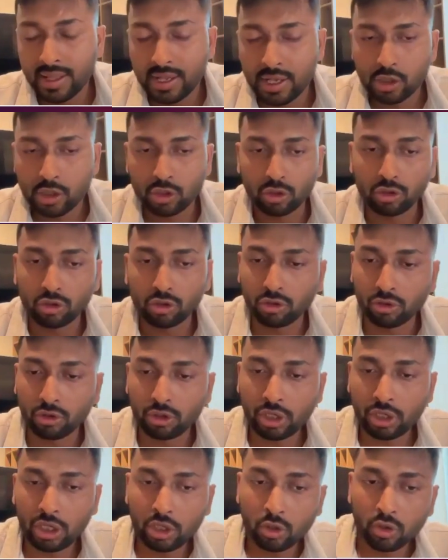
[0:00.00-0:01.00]

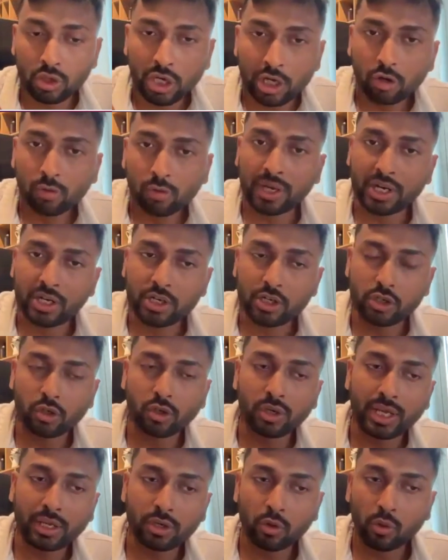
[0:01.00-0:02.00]
So you need to make
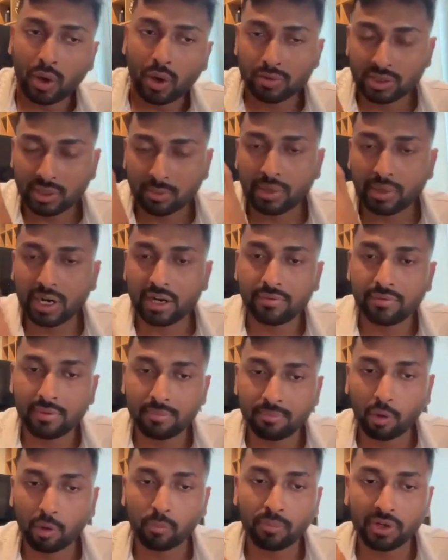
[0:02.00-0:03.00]
sure, like, you have some kind of a
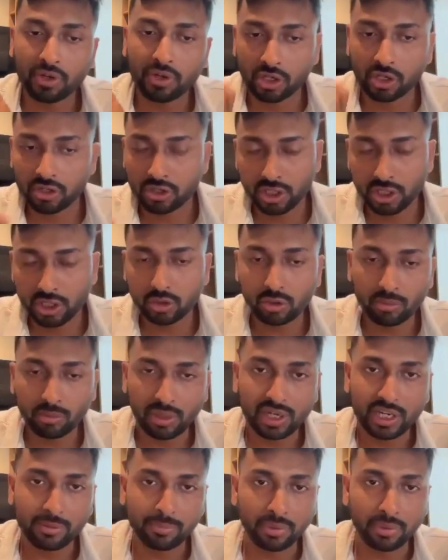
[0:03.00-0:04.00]
proper structures on
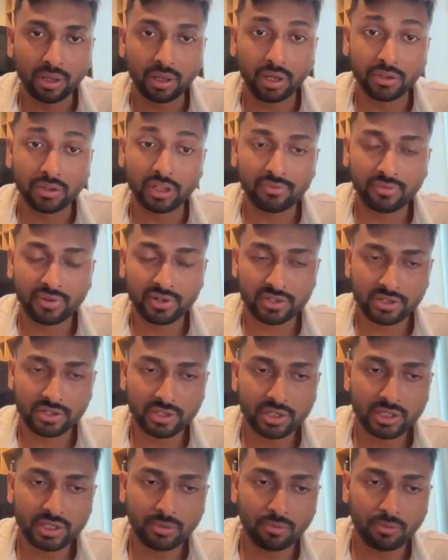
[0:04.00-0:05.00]
multiple other
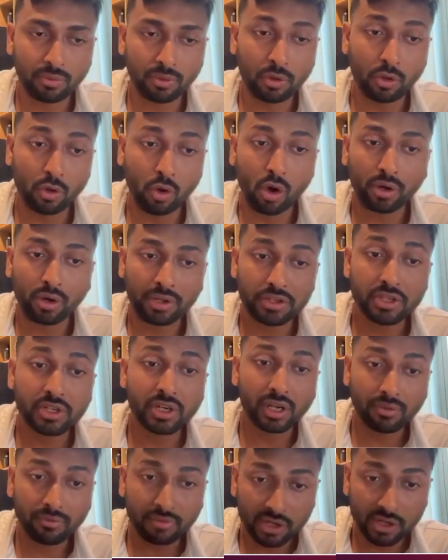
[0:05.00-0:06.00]
functions,
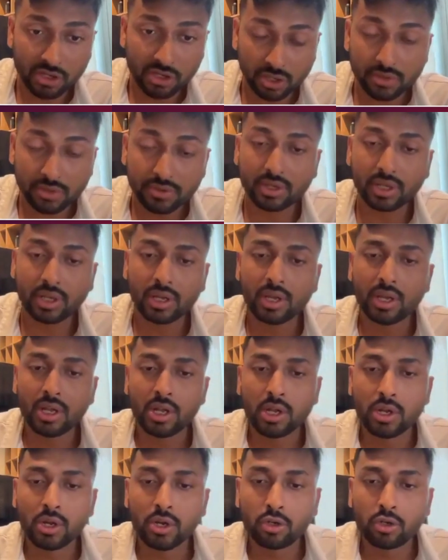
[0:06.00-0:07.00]
non-engineering functions,
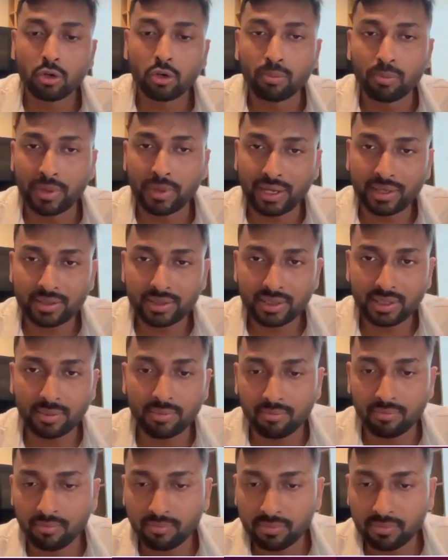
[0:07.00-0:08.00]
to make
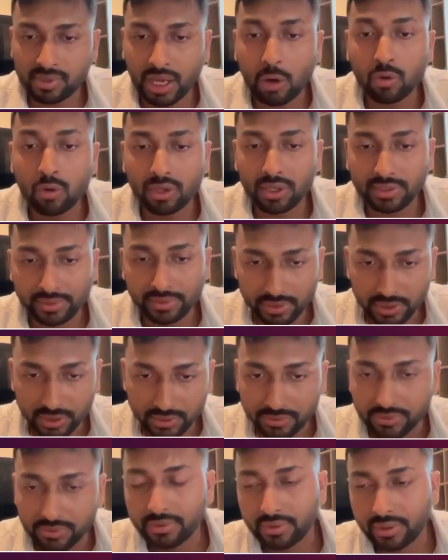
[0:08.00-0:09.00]
some sound
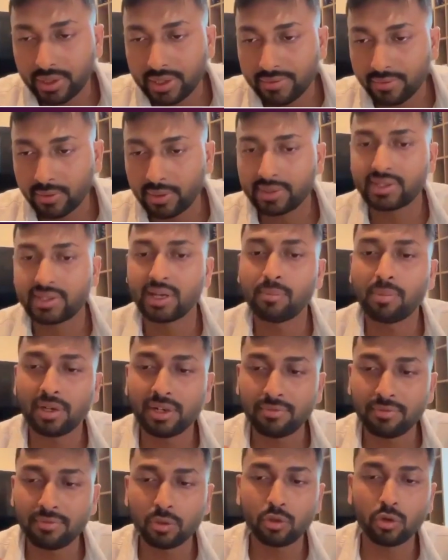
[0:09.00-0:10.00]
decisions, right? For example,
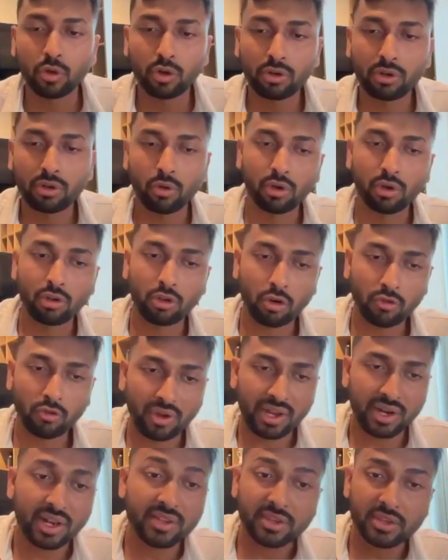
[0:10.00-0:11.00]
if you don't know your
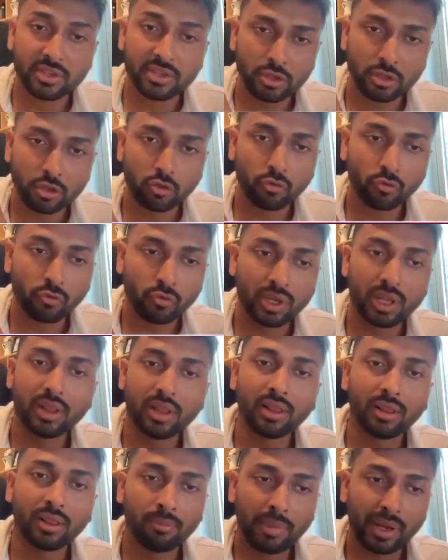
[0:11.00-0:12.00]
finances, you
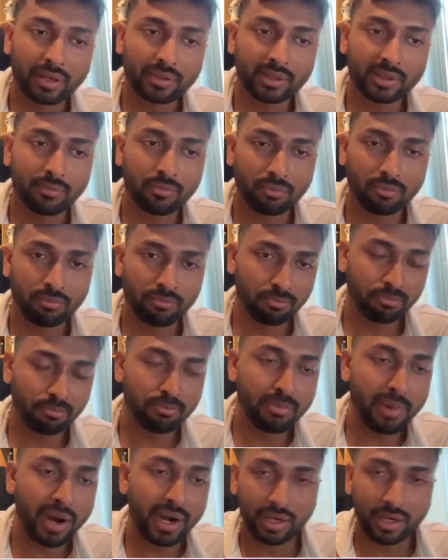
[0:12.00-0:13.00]
will make some
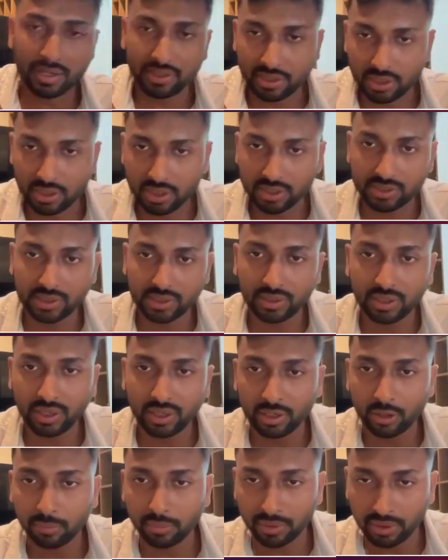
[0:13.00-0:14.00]
bad decisions at the
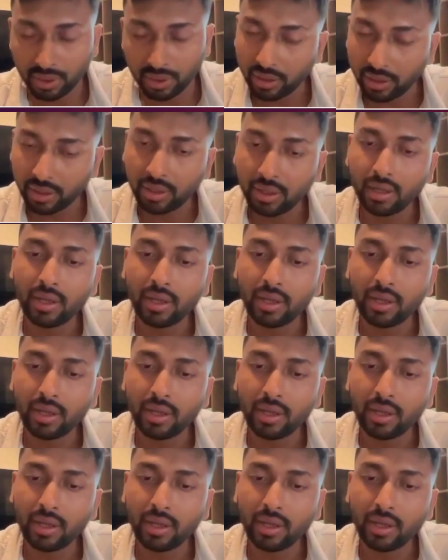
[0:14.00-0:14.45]
end of the day.